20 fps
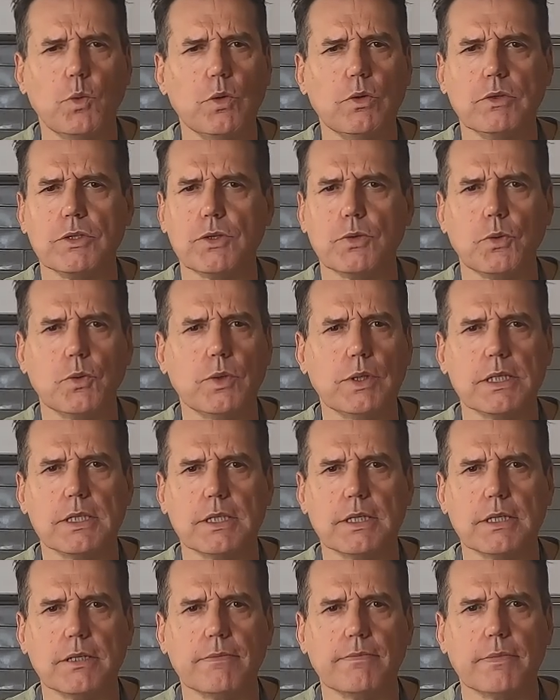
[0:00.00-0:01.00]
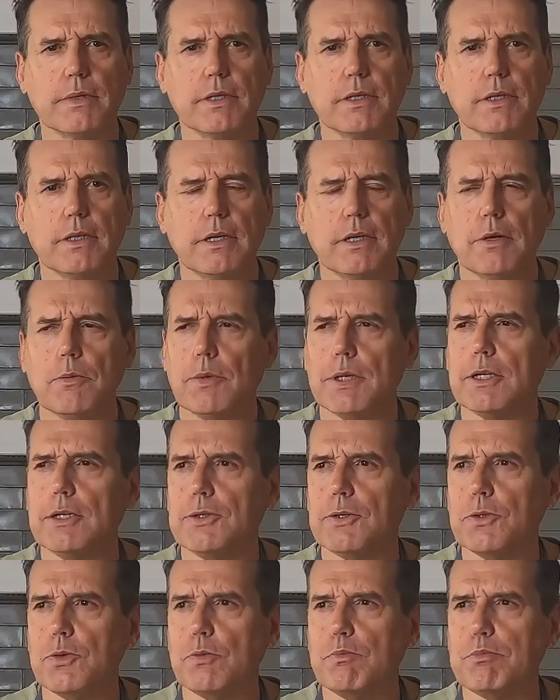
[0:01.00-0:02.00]
world's your oyster. We
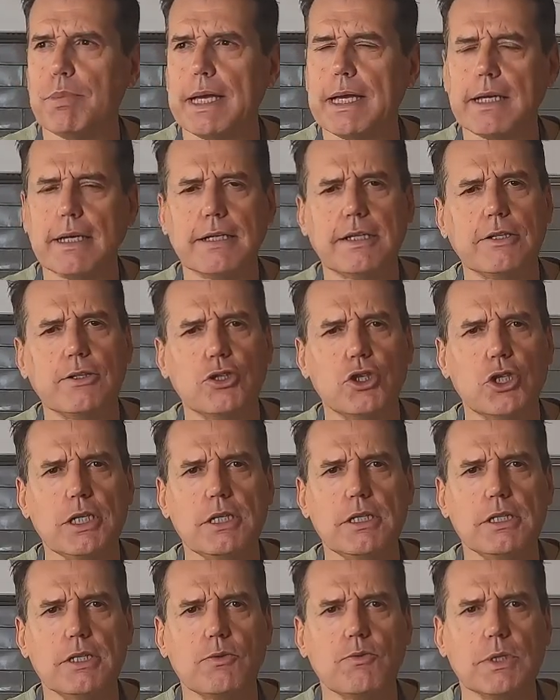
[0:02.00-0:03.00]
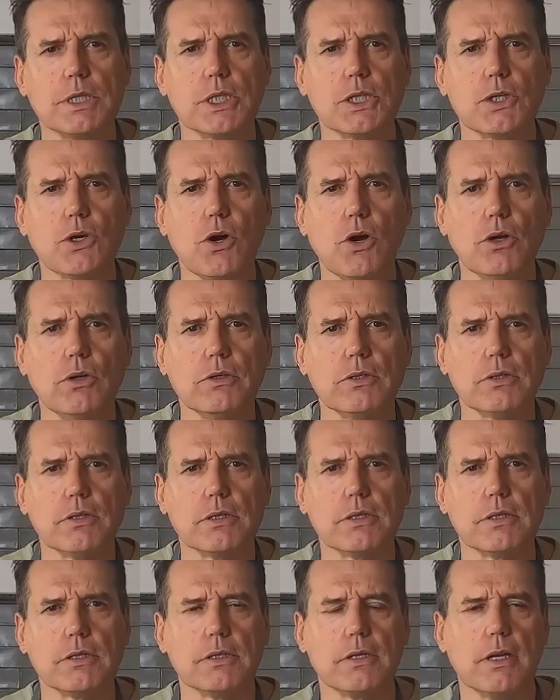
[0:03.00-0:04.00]
can do bacon and cheese
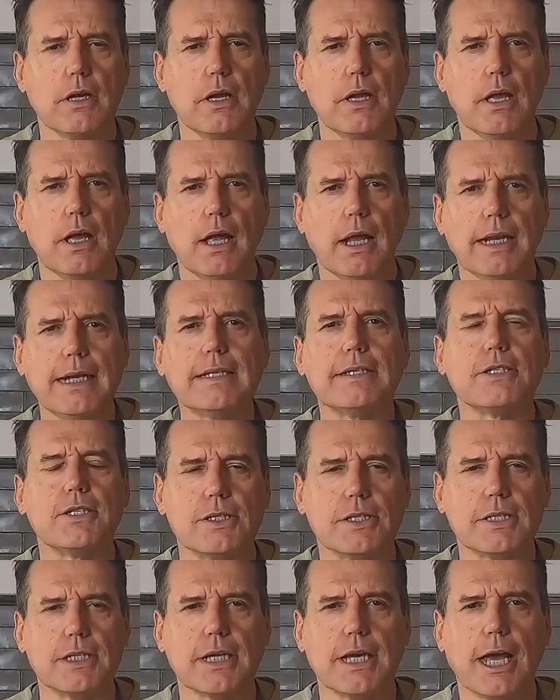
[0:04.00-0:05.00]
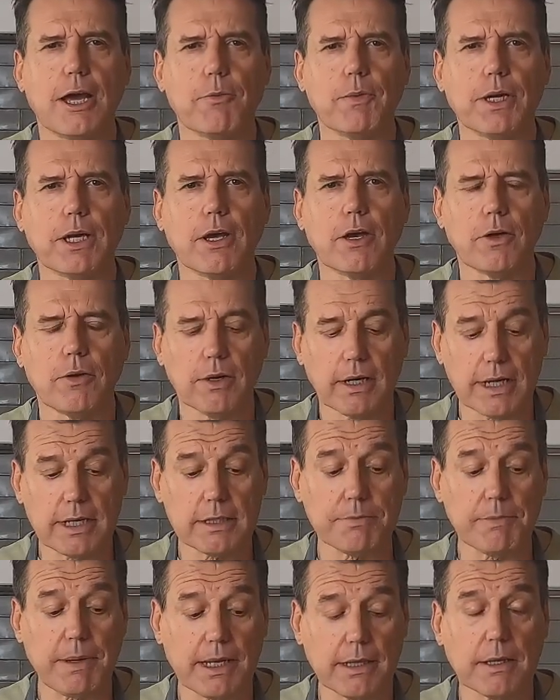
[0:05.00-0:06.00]
croissants. Let's just see how we go.
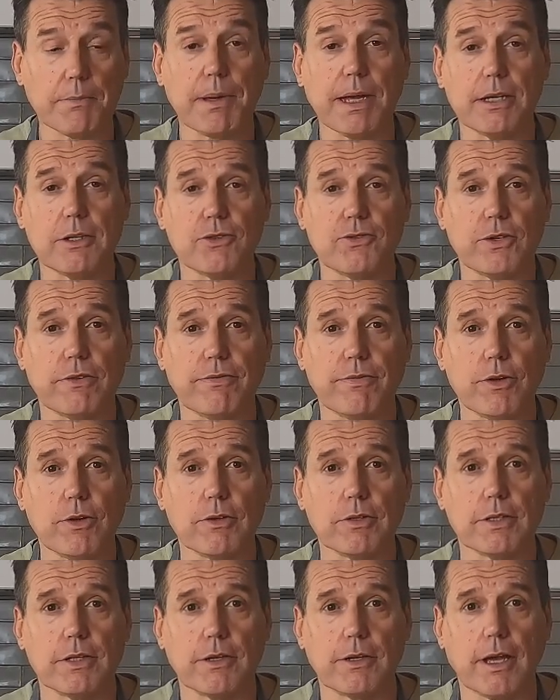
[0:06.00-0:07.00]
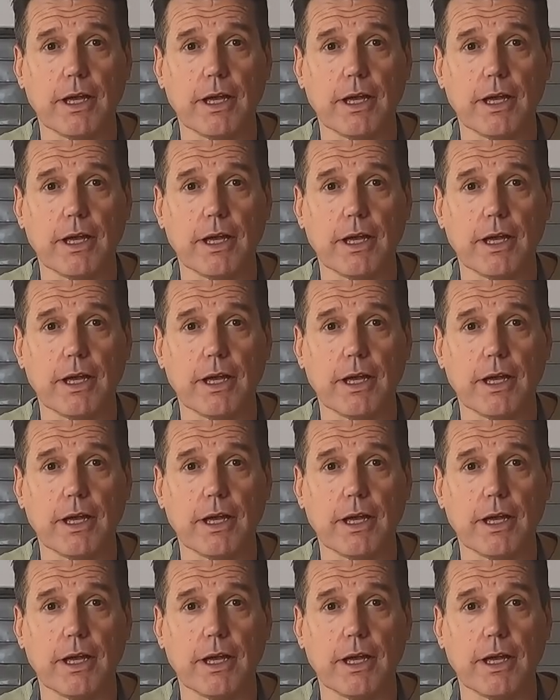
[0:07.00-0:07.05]
Let's make the pastry first,